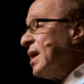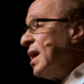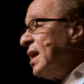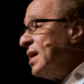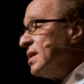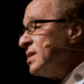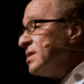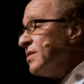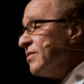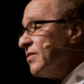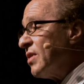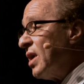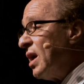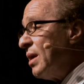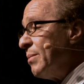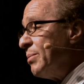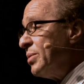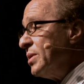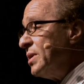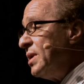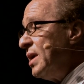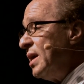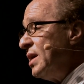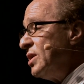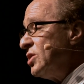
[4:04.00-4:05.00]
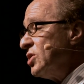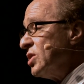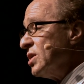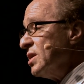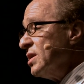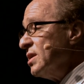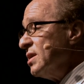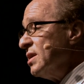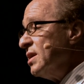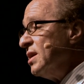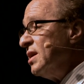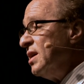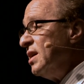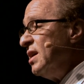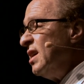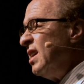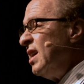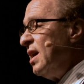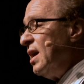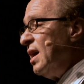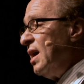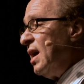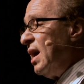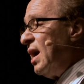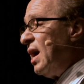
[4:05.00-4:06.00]
case of computation,
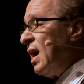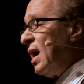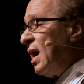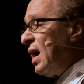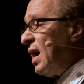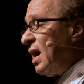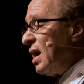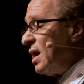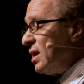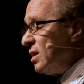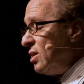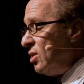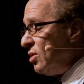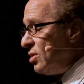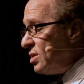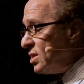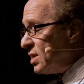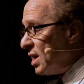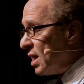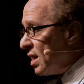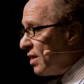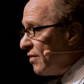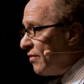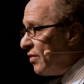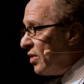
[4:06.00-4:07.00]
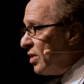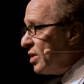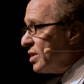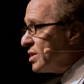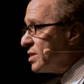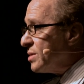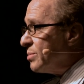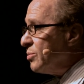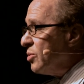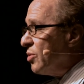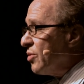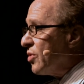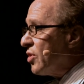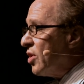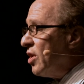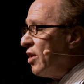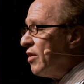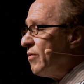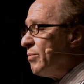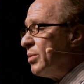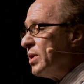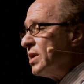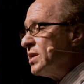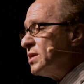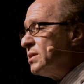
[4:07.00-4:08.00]
looks like a very smooth
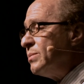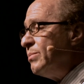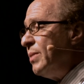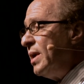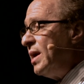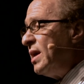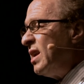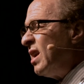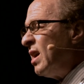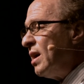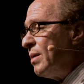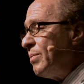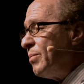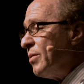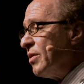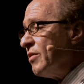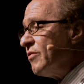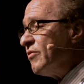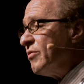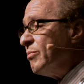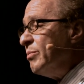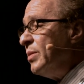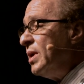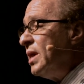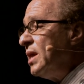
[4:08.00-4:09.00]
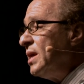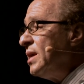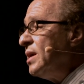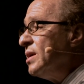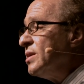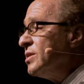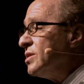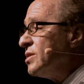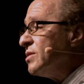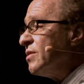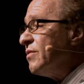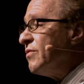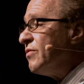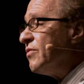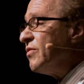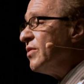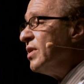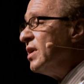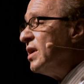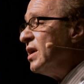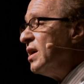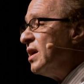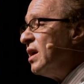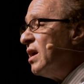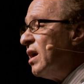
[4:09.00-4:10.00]
curve, but it's made up of millions of
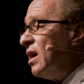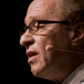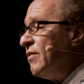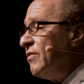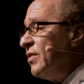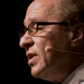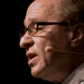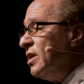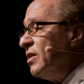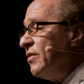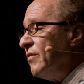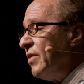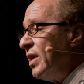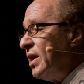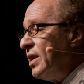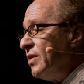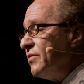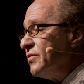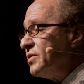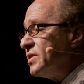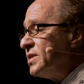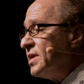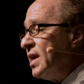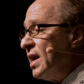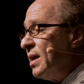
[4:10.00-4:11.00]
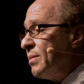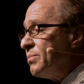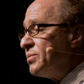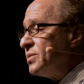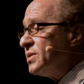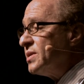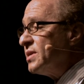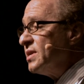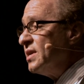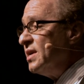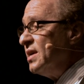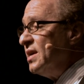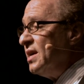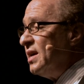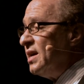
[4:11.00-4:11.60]
innovative steps,